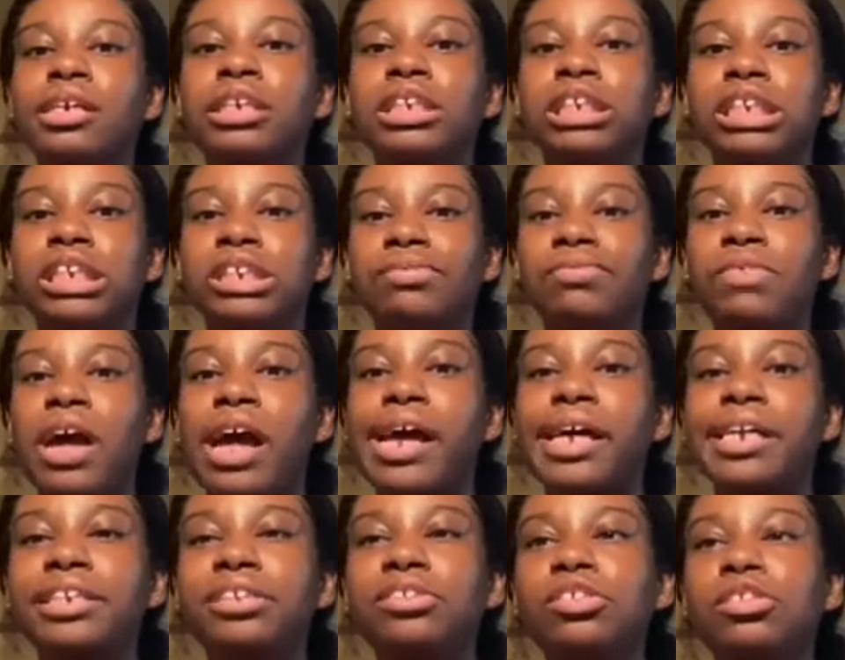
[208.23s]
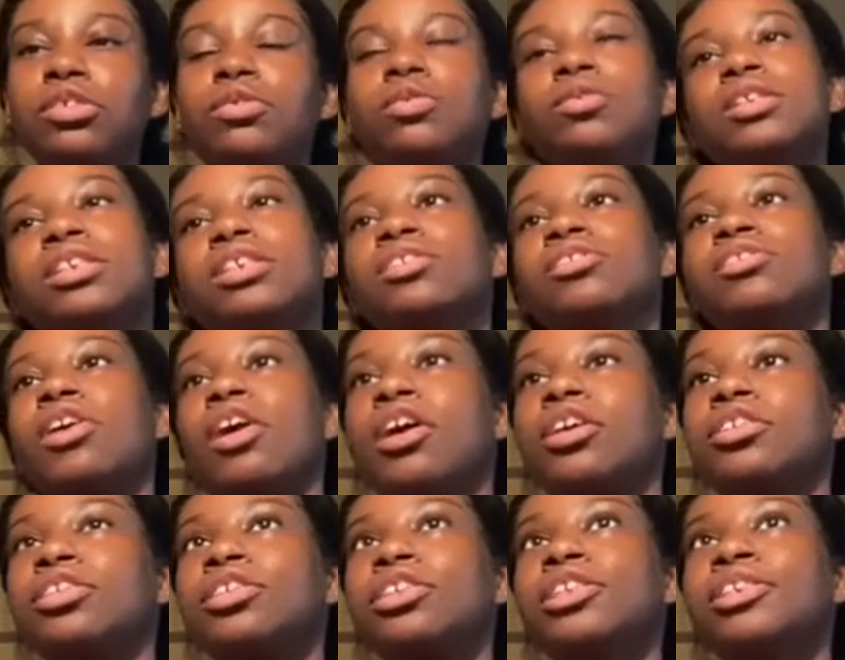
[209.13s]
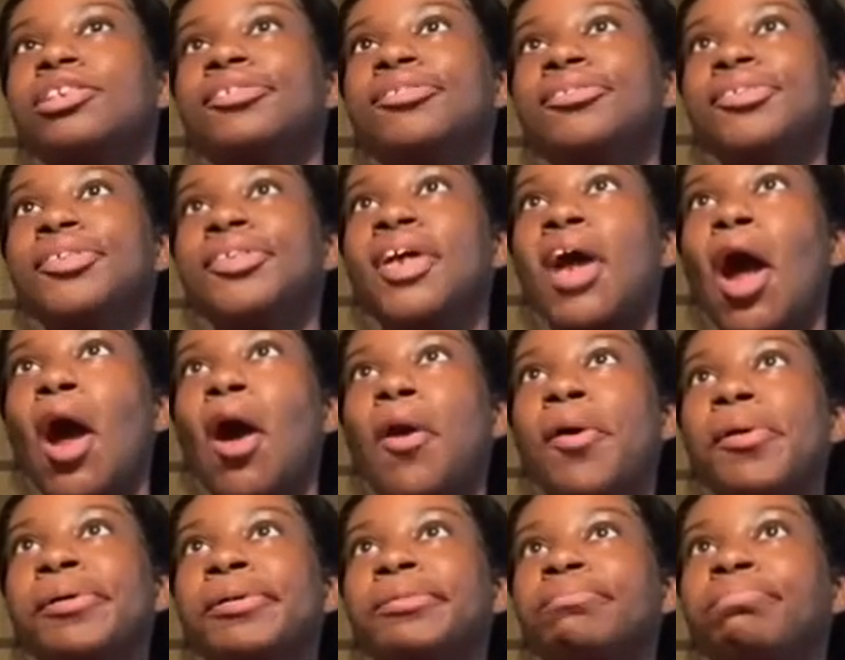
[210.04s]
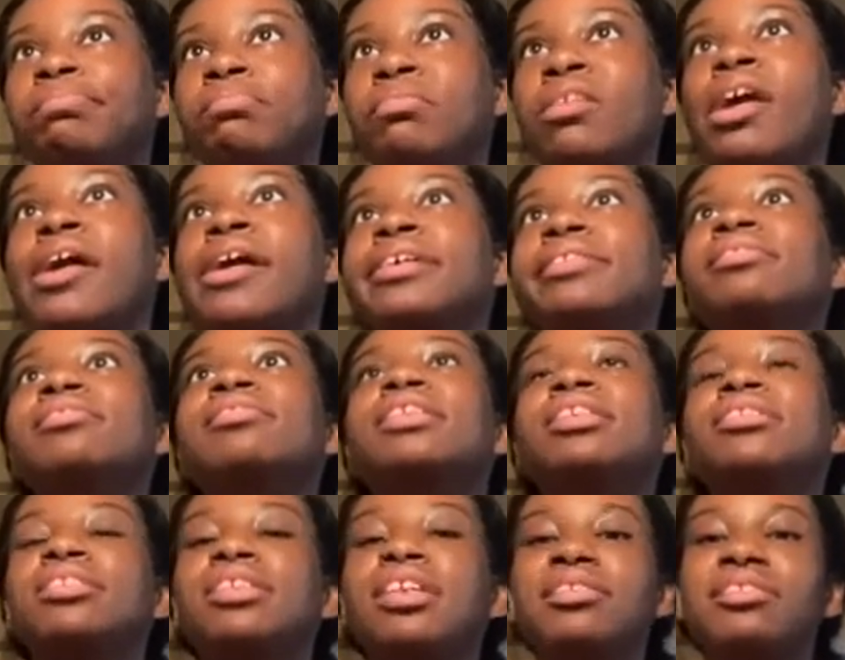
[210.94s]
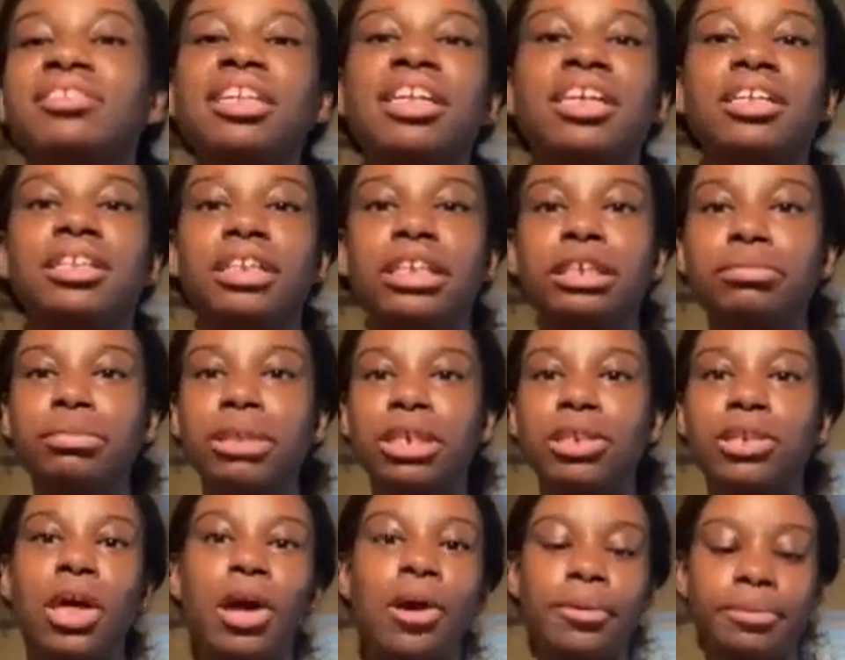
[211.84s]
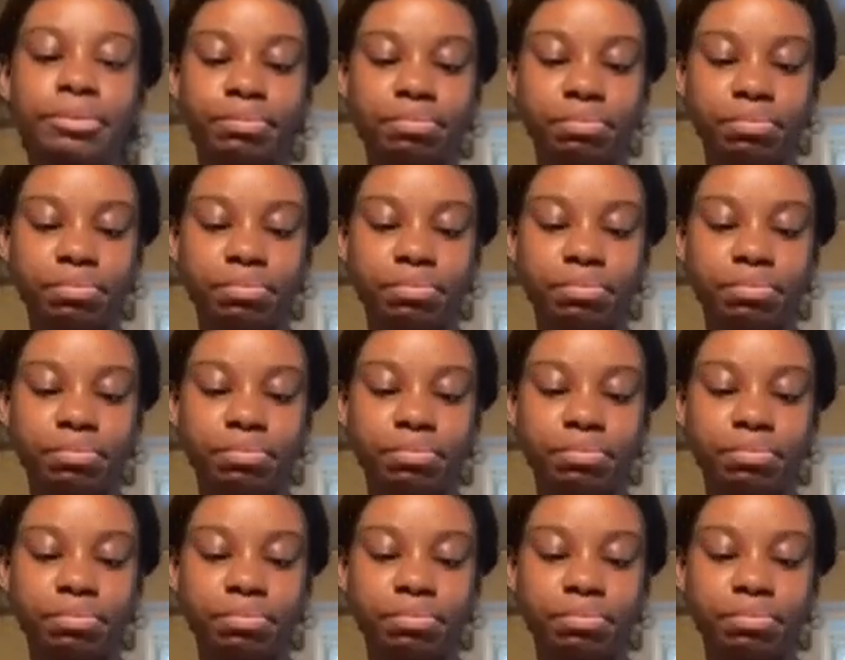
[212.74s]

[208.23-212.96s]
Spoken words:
if I don't want to talk to you, then that's it. Leave me alone.